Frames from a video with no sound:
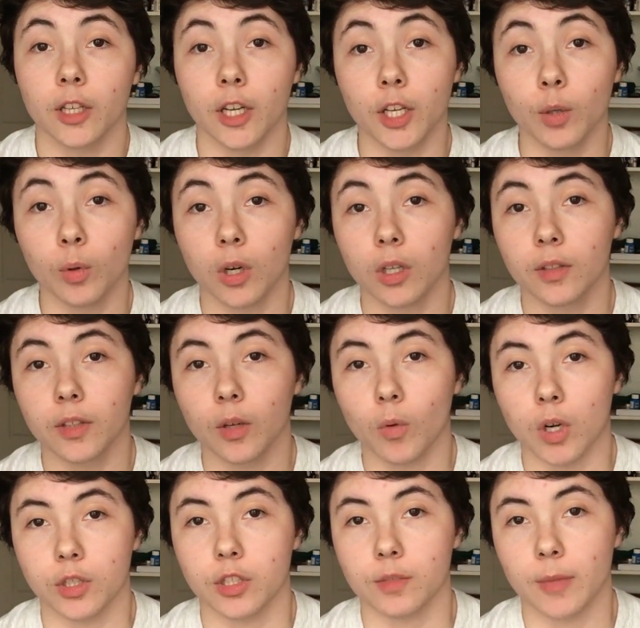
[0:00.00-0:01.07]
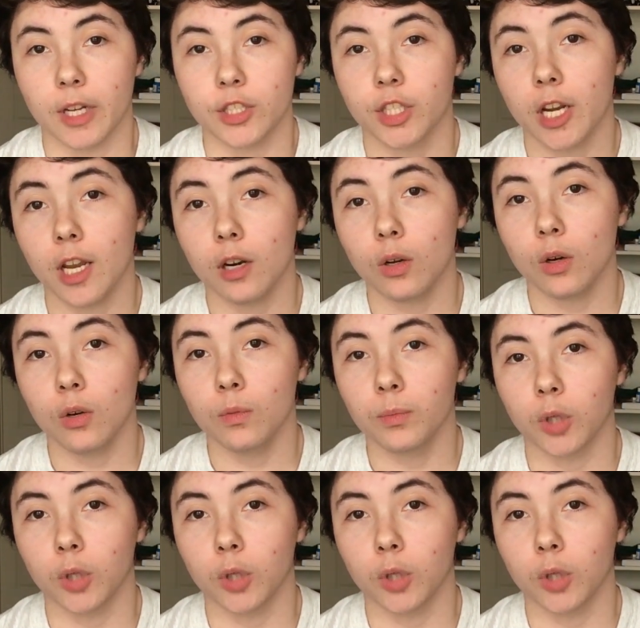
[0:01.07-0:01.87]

Anyone that watches my channel